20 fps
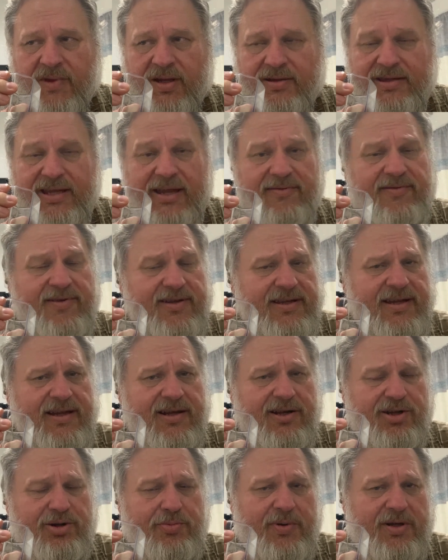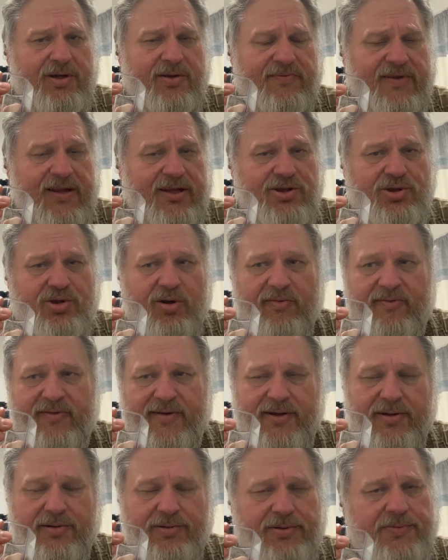Definitely a little bit of that toffee
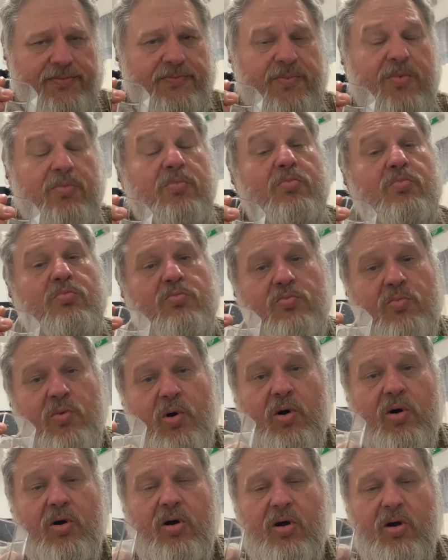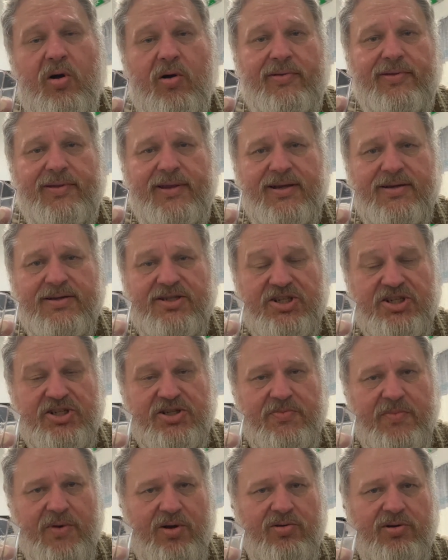note. More on the
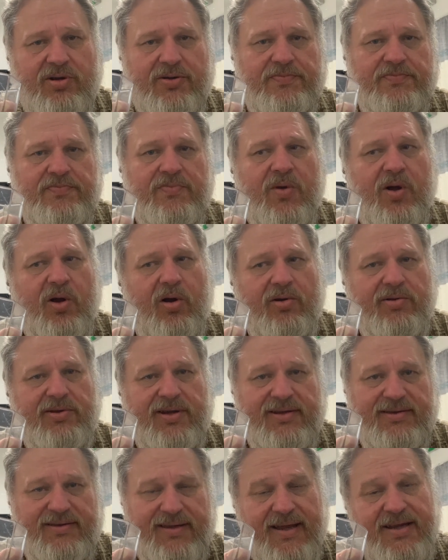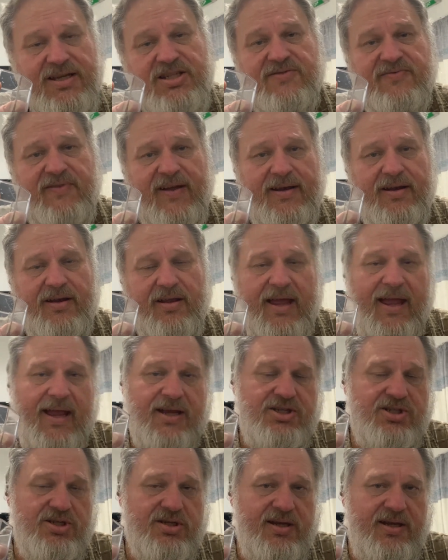smoke, on the taste than
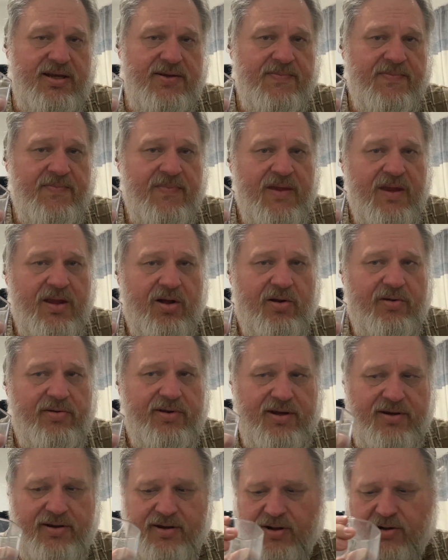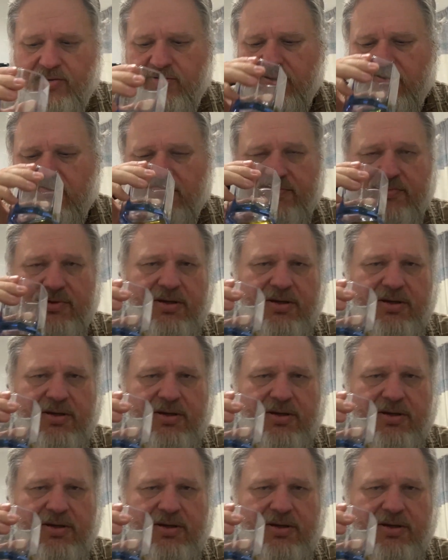actually on the nose.